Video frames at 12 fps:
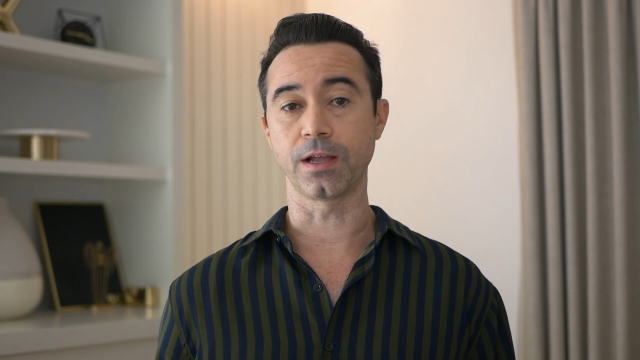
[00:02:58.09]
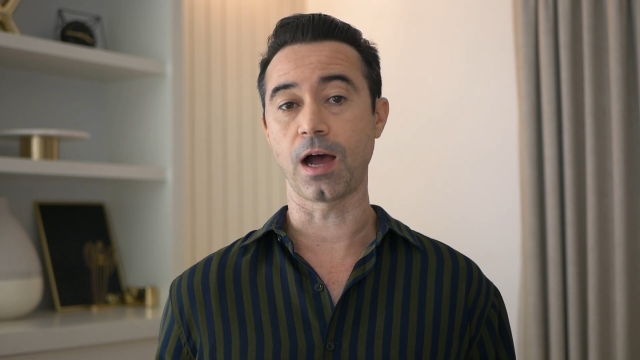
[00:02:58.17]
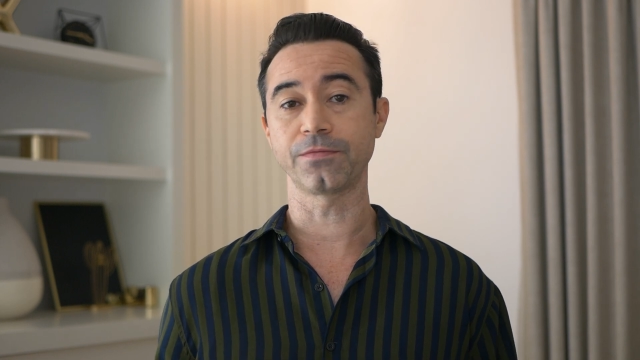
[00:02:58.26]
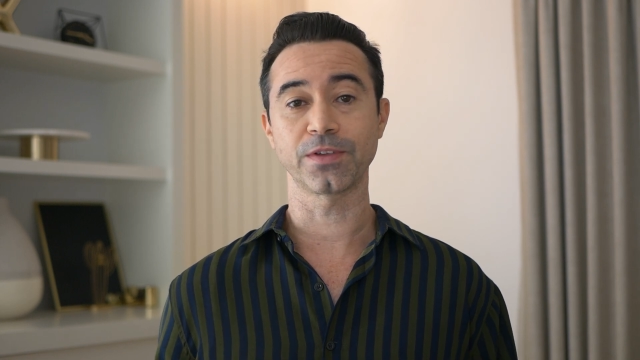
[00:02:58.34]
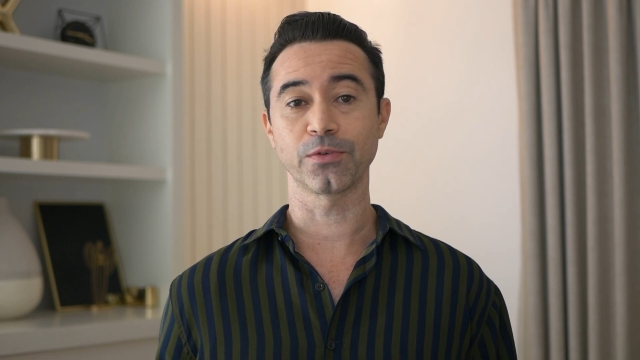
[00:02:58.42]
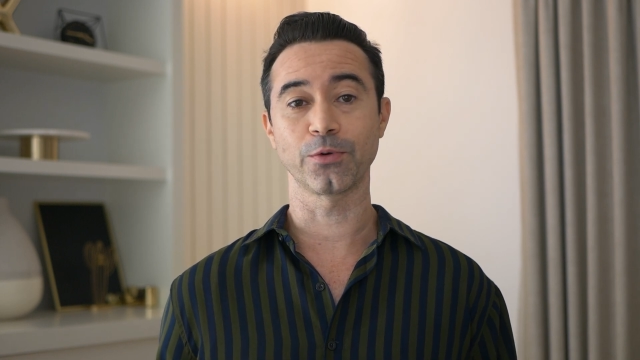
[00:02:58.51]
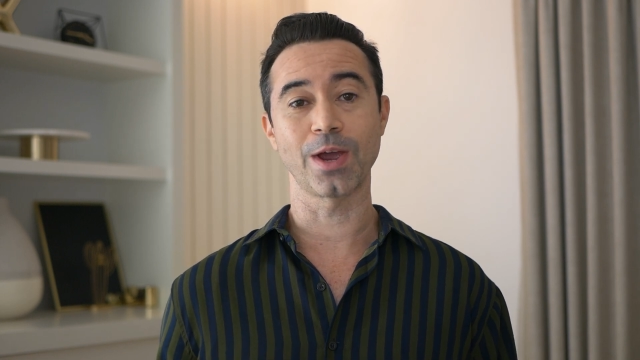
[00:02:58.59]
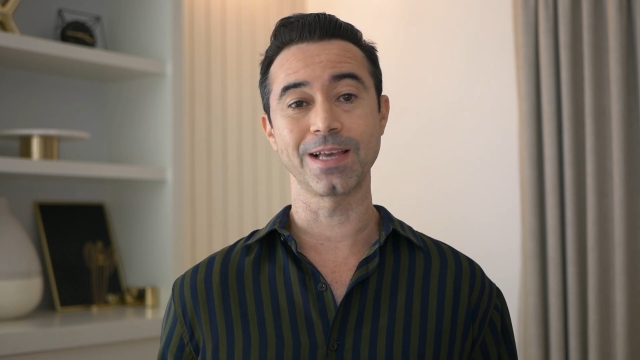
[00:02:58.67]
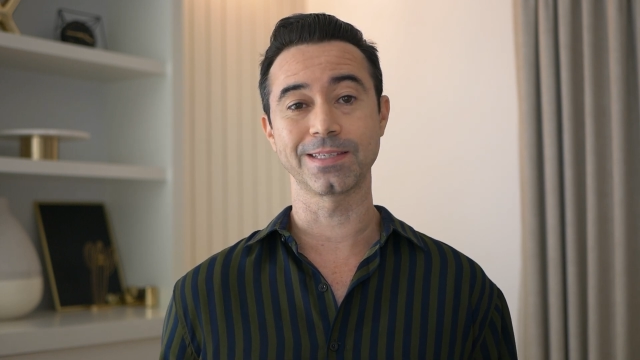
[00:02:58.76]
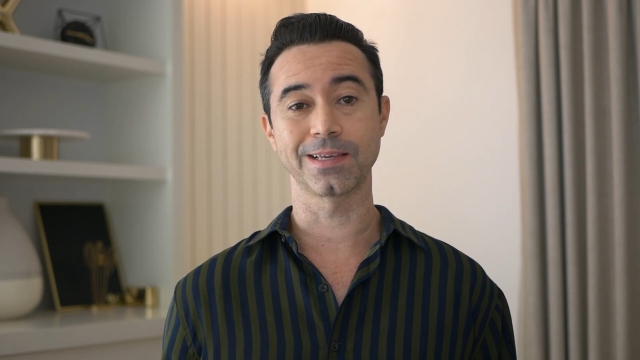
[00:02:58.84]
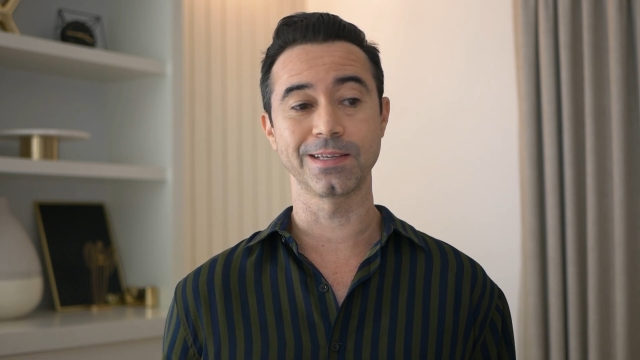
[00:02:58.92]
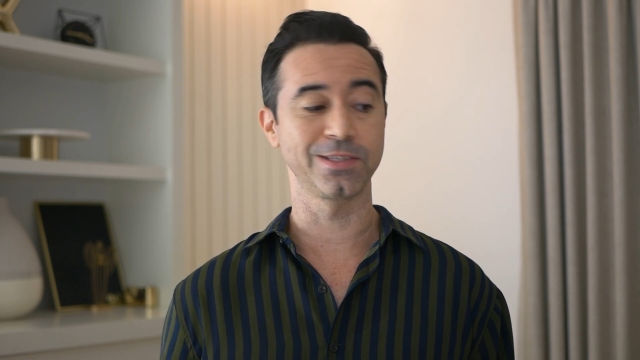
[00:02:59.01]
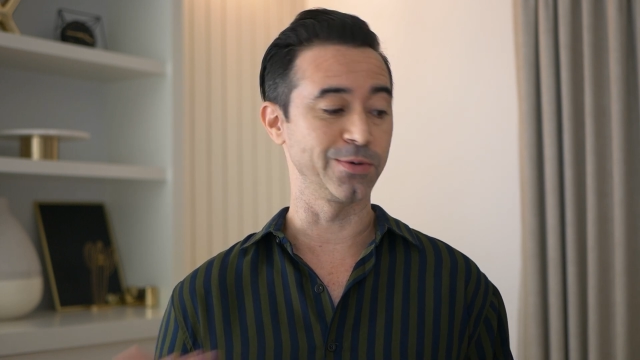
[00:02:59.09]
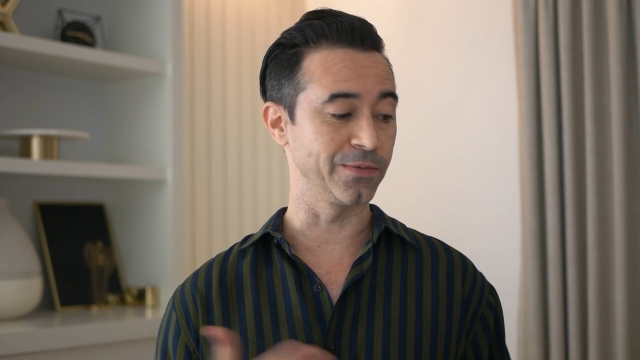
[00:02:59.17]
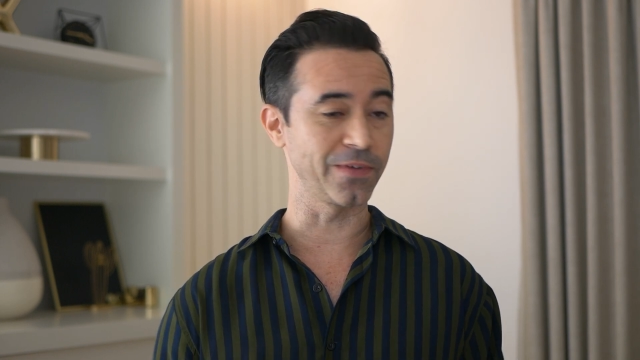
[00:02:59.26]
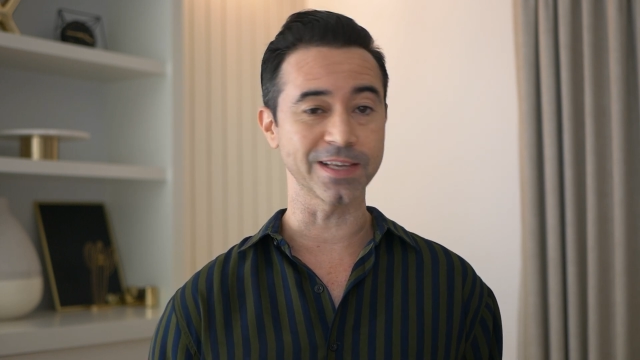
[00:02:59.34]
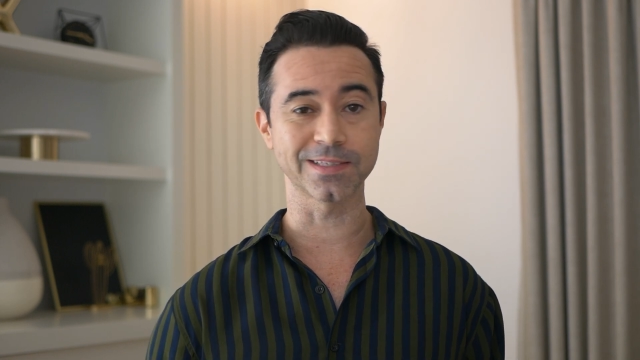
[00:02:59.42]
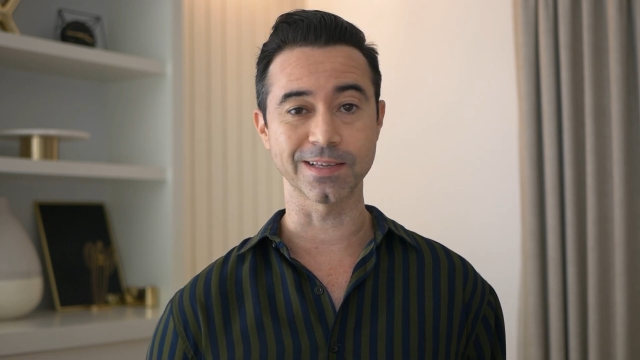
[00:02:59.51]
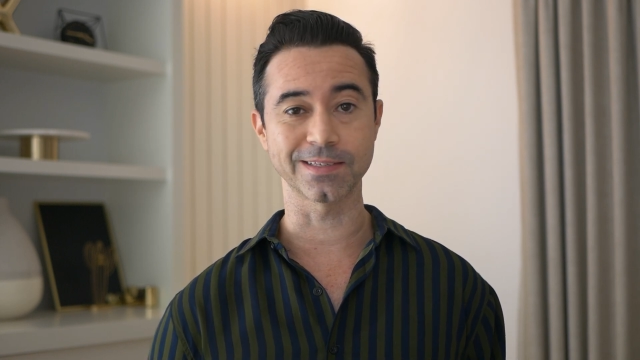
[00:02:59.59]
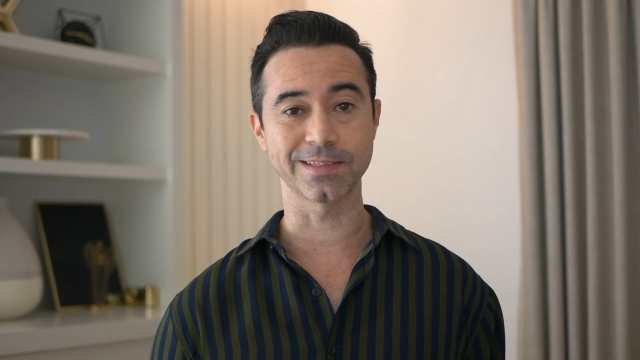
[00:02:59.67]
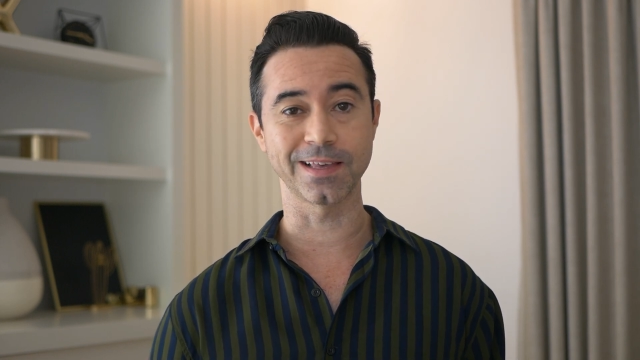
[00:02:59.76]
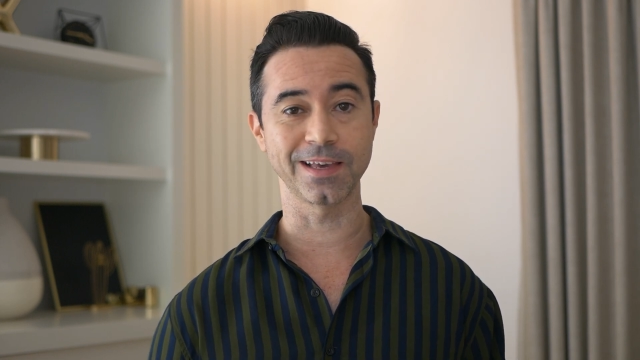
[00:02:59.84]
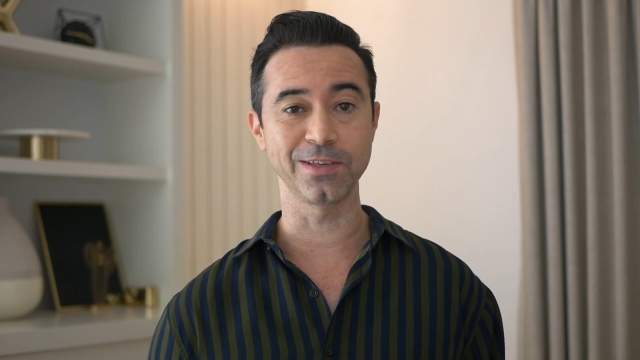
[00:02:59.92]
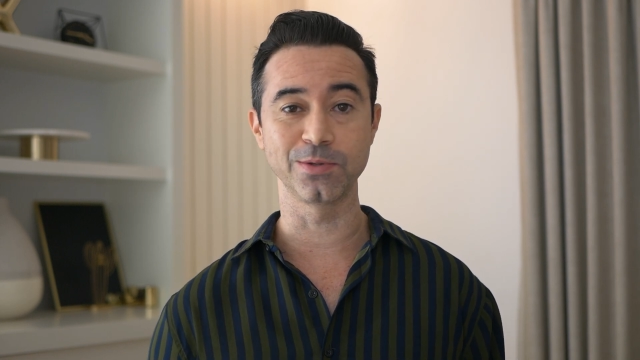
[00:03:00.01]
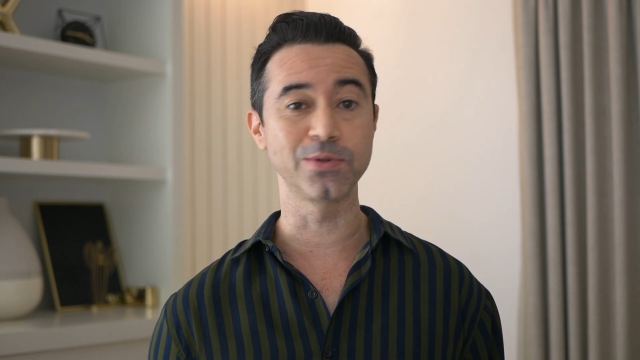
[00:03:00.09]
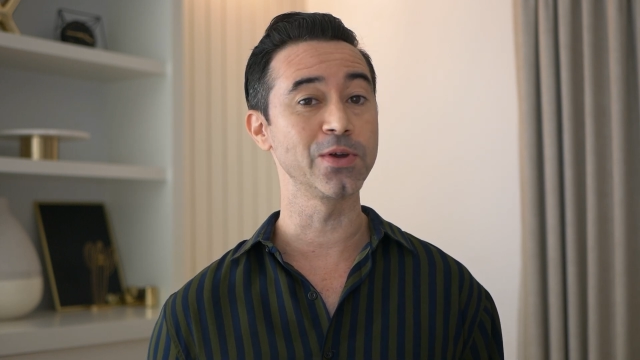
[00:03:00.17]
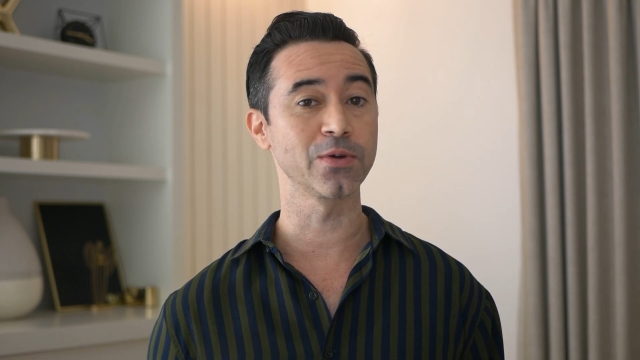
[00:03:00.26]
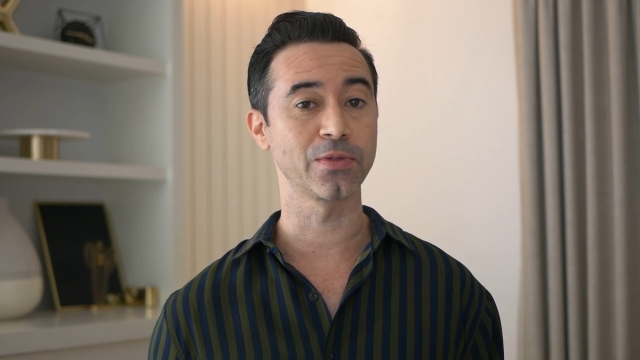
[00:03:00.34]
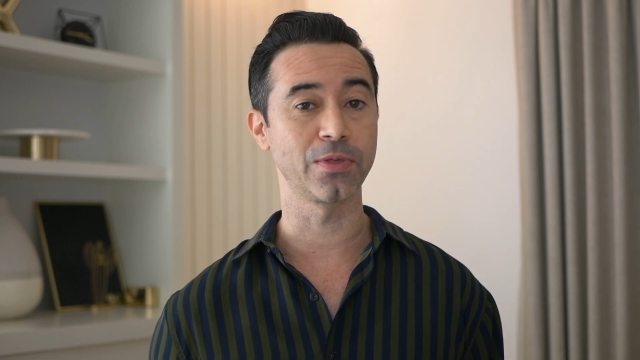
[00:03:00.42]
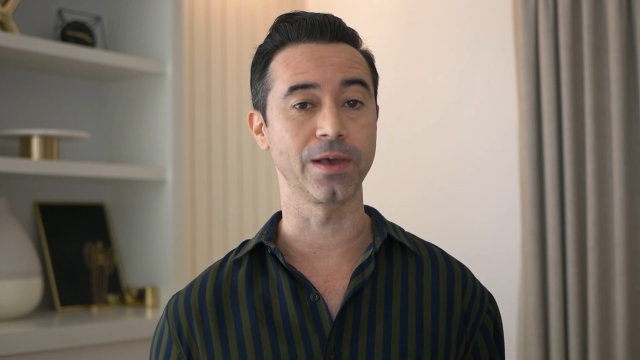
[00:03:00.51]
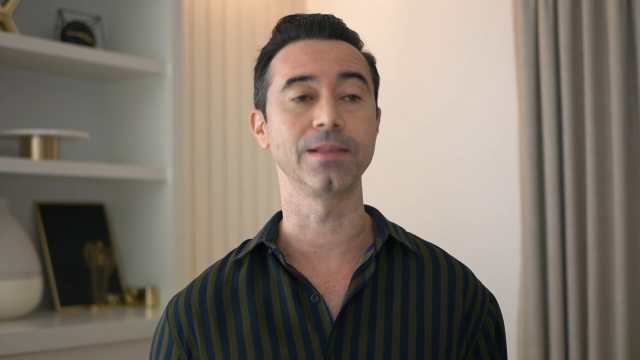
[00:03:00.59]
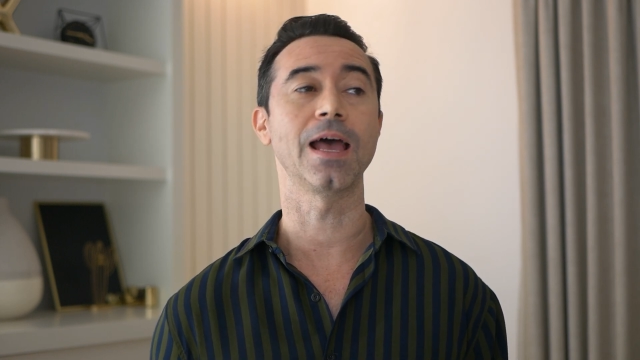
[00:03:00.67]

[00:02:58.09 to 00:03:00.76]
Off to the races, you invest this thing, you do your thing.